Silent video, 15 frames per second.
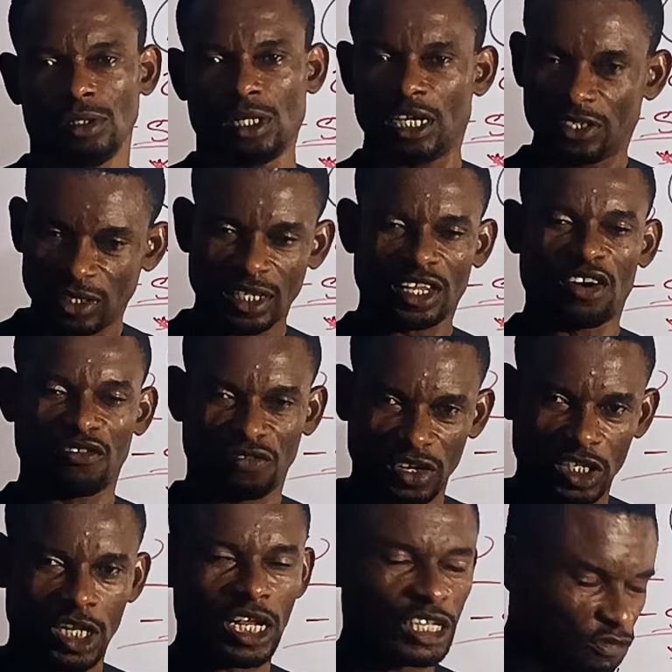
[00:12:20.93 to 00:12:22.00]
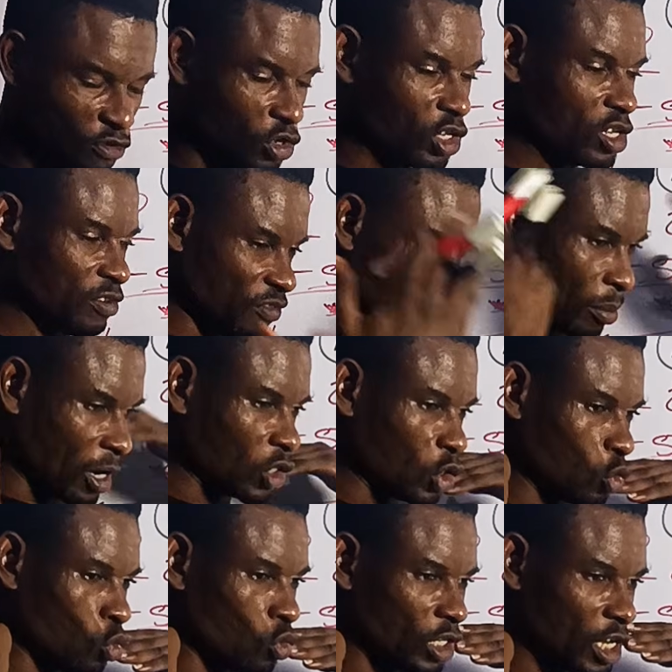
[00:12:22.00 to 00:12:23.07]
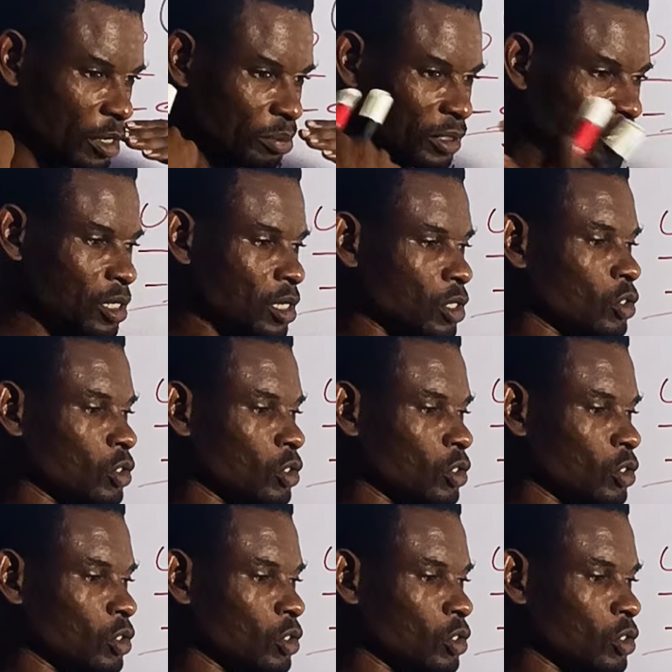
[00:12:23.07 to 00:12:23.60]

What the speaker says: Let's start afresh. Let's forgive about the old debt.